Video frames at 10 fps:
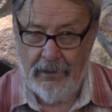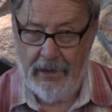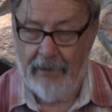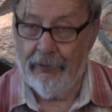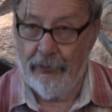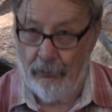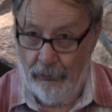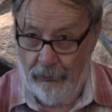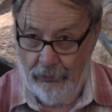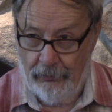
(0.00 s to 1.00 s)
have a
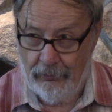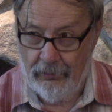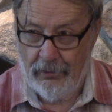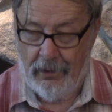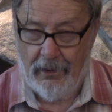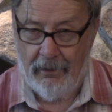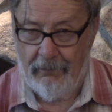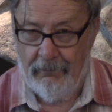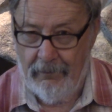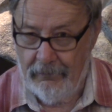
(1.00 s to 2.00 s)
new
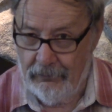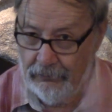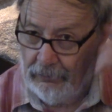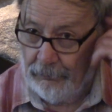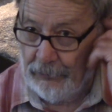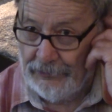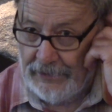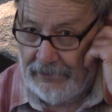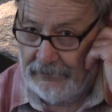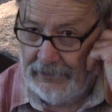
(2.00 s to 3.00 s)
YouTube
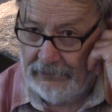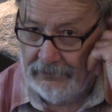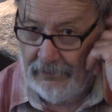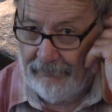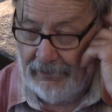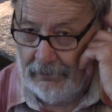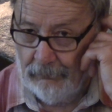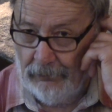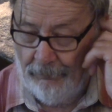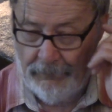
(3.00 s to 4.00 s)
presentation
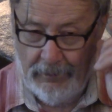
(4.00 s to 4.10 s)
available.